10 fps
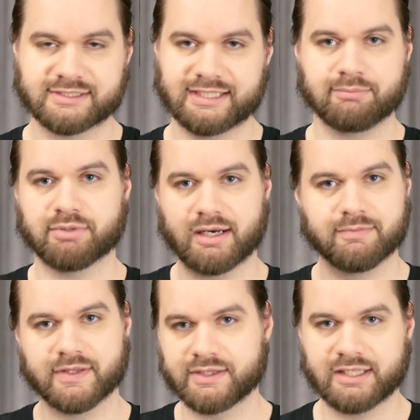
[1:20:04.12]
say
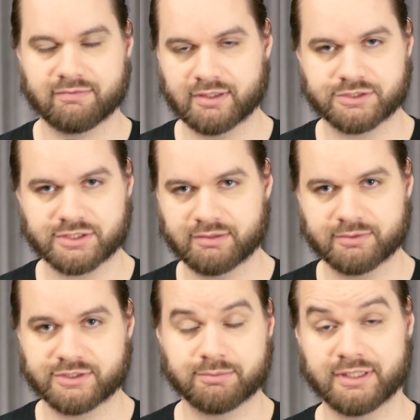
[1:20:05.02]
Bob the thief. Let's just give
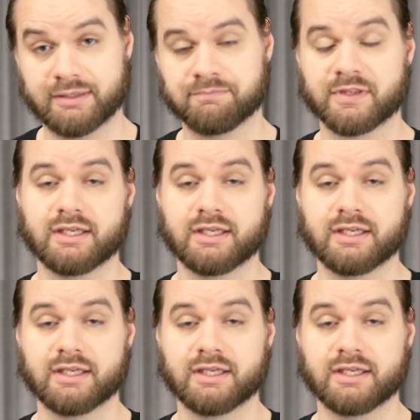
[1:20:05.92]
him a stupid name.